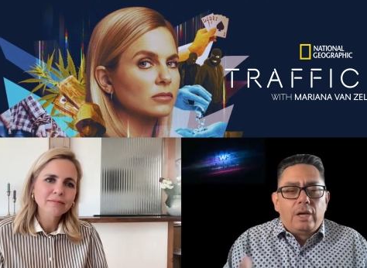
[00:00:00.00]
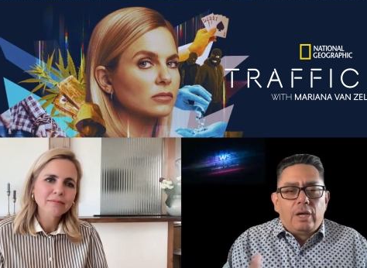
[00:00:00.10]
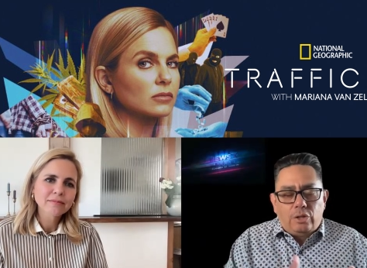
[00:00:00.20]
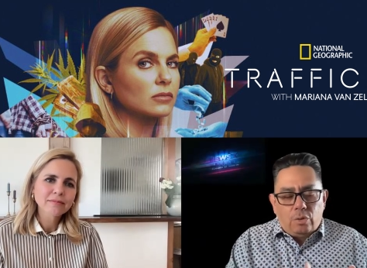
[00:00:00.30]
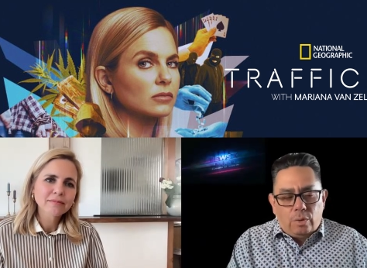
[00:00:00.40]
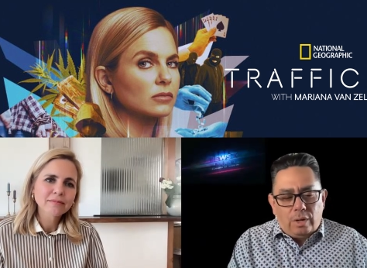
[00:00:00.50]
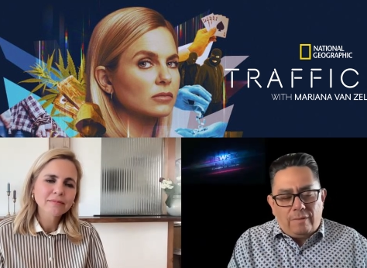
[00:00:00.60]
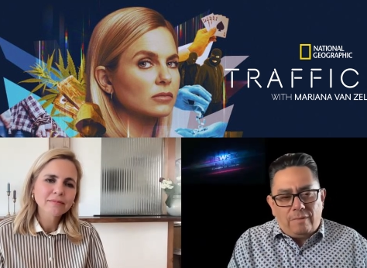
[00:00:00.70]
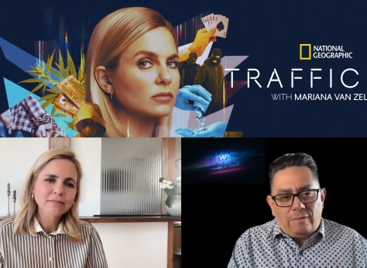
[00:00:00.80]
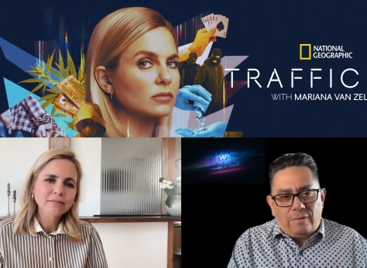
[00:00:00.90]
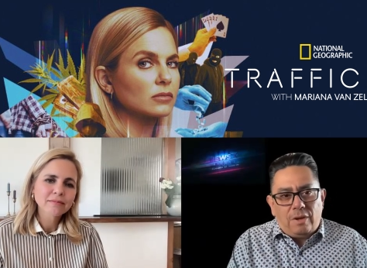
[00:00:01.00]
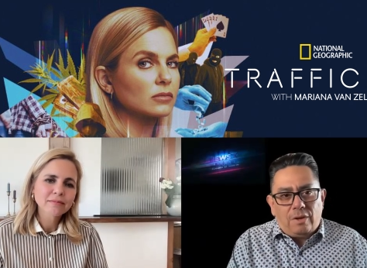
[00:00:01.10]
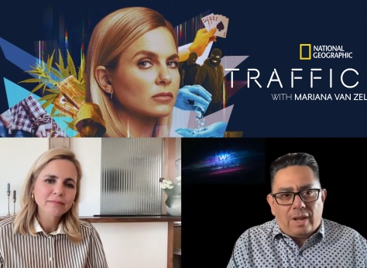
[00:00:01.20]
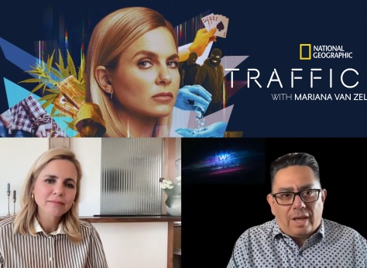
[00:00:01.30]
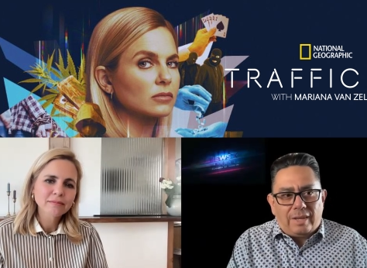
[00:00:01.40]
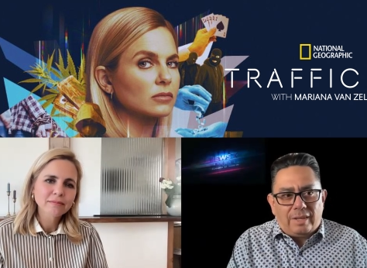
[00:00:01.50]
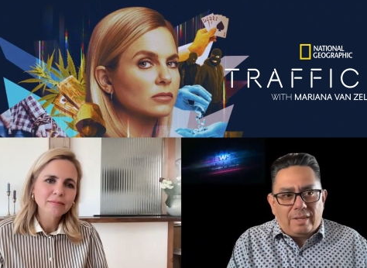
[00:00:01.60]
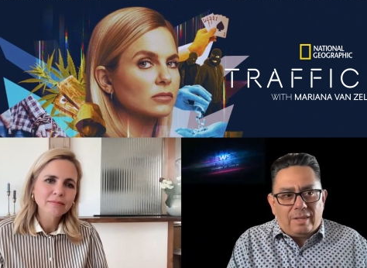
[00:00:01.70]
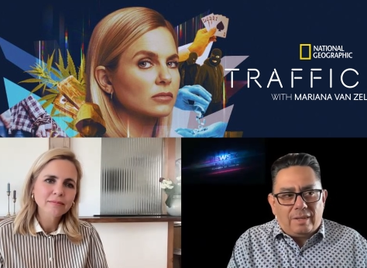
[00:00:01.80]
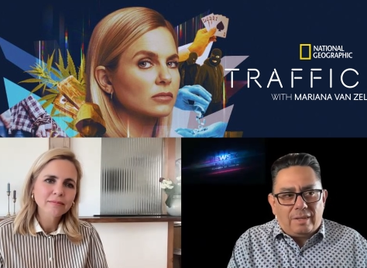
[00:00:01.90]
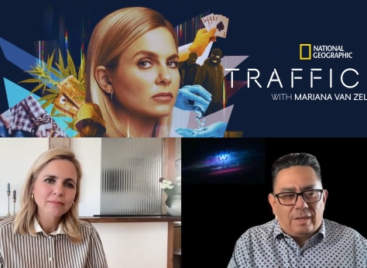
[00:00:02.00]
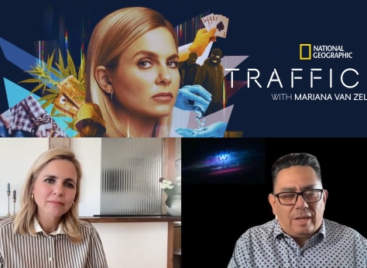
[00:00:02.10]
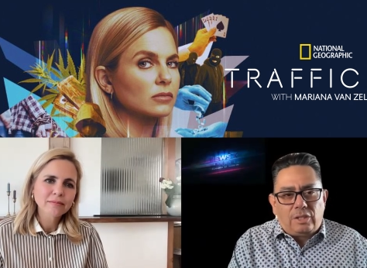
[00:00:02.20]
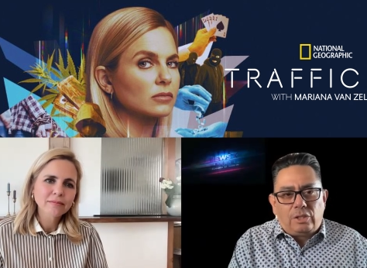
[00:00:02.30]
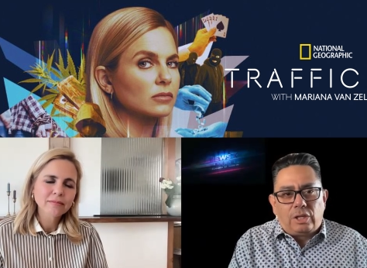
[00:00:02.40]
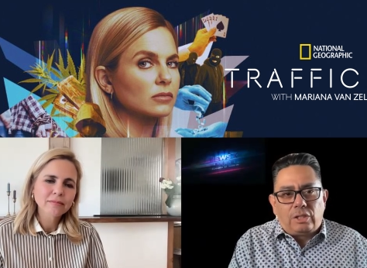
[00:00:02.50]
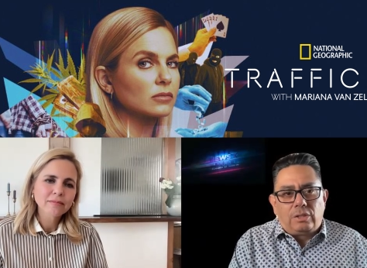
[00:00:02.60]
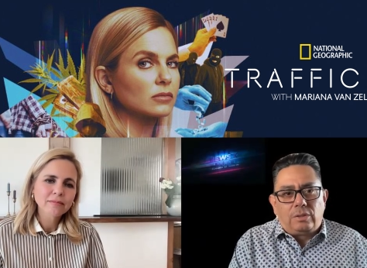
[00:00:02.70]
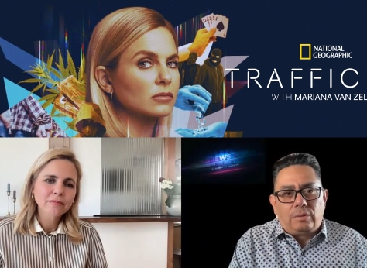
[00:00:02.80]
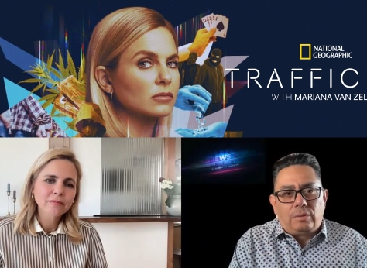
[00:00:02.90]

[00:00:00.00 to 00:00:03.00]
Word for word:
Speaker 1: Do you really feel like it's just